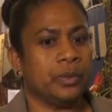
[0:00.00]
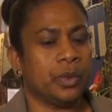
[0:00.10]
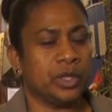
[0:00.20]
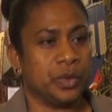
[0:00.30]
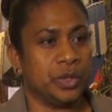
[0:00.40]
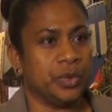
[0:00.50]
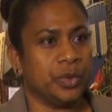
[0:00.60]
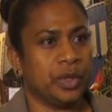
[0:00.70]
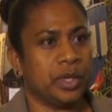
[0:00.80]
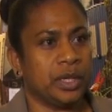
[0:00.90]
what we
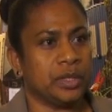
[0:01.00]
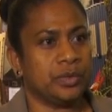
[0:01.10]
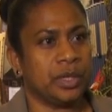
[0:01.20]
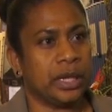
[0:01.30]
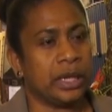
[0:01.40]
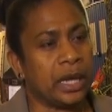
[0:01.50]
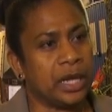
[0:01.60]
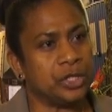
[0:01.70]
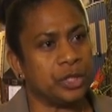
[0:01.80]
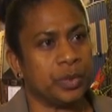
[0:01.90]
do there is really
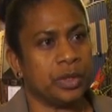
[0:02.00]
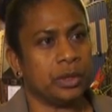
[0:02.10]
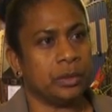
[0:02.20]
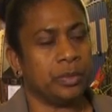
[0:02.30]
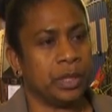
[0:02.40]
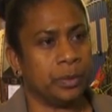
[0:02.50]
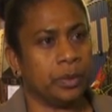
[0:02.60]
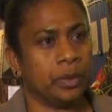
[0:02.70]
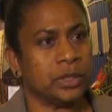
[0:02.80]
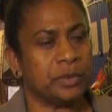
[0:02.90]
engaging with the
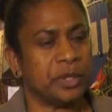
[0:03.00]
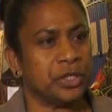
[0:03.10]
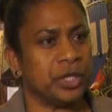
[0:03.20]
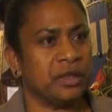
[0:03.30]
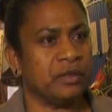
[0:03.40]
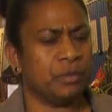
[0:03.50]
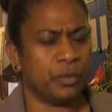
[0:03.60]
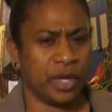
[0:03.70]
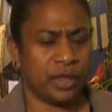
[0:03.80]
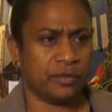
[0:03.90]
people, especially the,
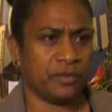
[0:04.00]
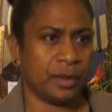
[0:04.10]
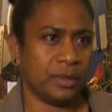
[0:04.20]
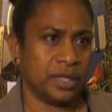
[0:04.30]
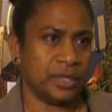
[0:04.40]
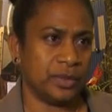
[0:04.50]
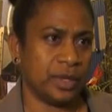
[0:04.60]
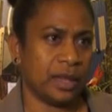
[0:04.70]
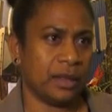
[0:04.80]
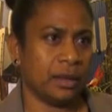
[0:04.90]
bringing the families
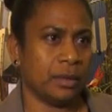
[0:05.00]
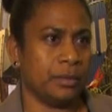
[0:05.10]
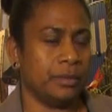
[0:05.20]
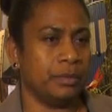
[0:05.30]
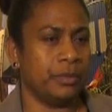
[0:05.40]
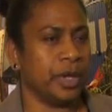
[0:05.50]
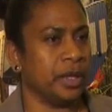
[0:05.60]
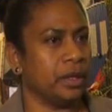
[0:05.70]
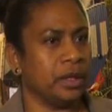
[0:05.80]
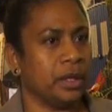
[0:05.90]
together, bringing the